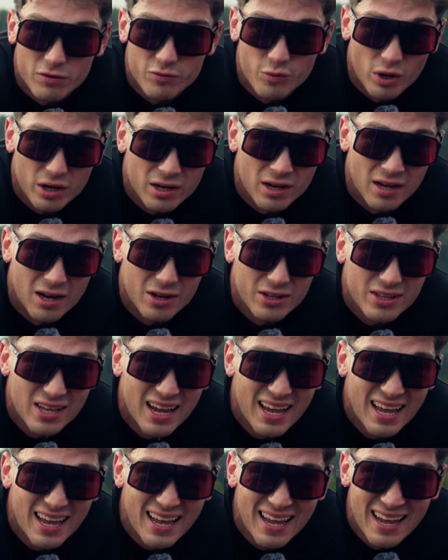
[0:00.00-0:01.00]
of working out
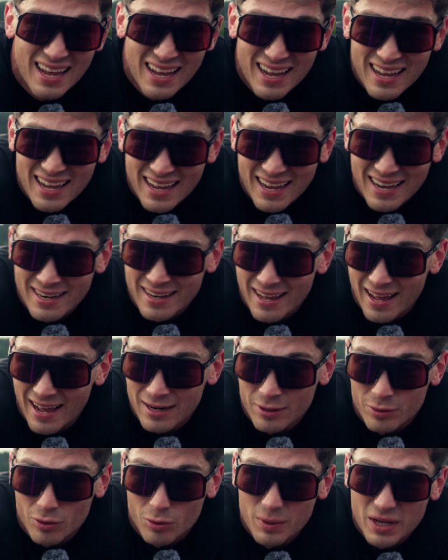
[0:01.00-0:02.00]
in the
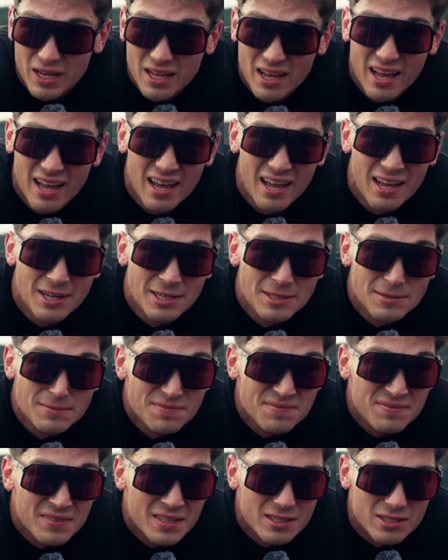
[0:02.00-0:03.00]
anaerobic
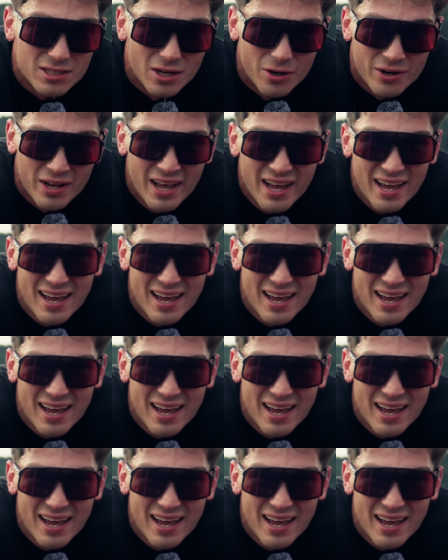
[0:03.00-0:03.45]
zone.